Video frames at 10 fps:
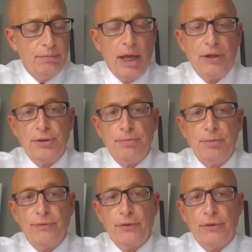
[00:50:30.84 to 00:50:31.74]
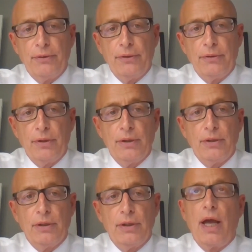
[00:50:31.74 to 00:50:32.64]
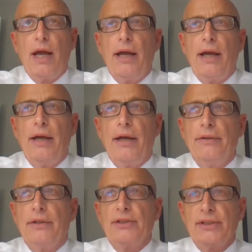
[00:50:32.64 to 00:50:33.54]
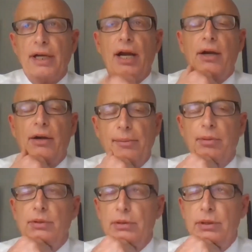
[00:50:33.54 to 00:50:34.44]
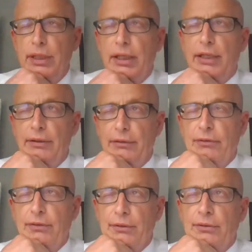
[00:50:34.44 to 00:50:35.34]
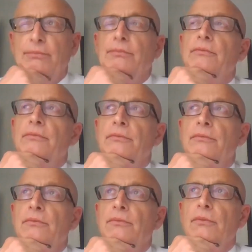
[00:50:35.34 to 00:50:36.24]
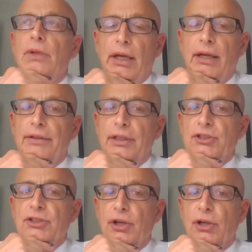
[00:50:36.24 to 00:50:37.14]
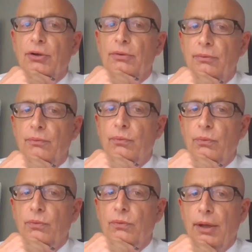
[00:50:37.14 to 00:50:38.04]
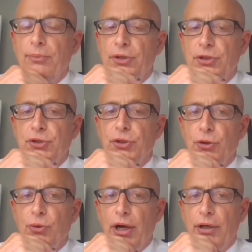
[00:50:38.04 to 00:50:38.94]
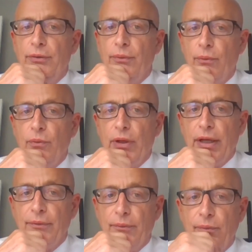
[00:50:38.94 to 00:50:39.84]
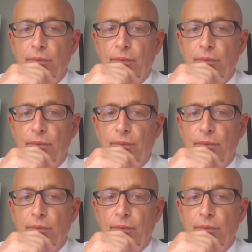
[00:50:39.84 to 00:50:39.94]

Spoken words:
eligible for the star, I believe. Yeah, I think so. I'm pretty sure you are. Yeah.